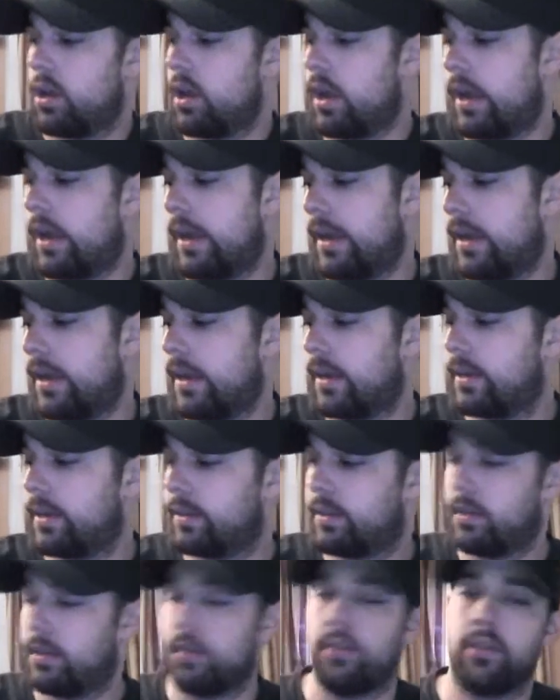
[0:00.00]

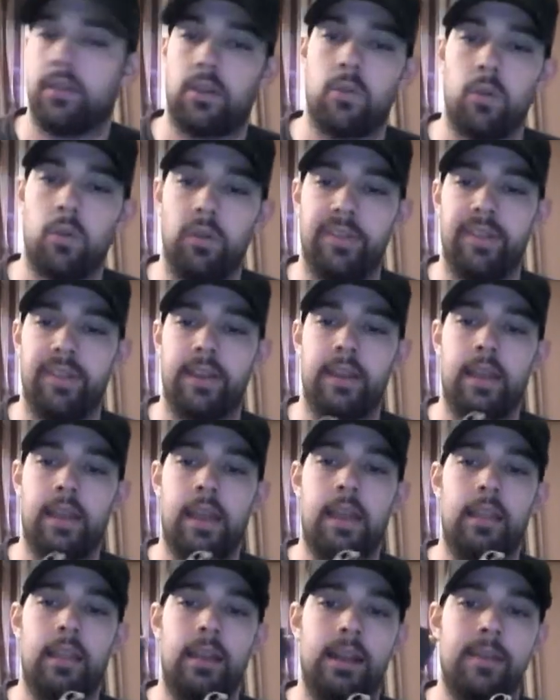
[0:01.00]
And the cool thing that
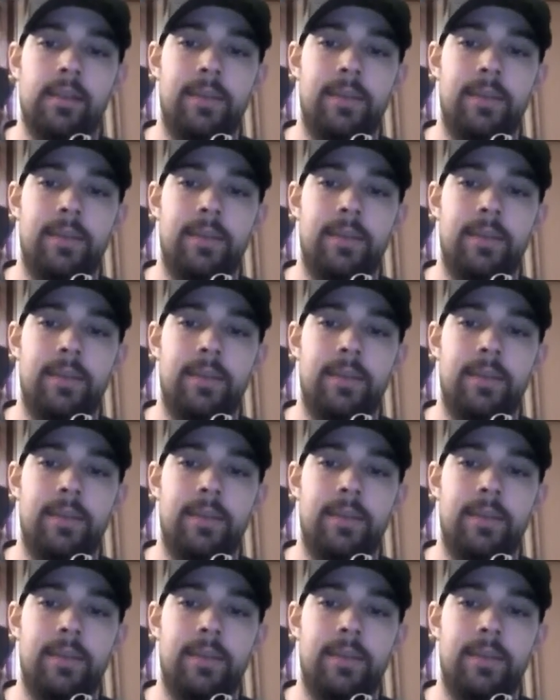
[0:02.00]
I like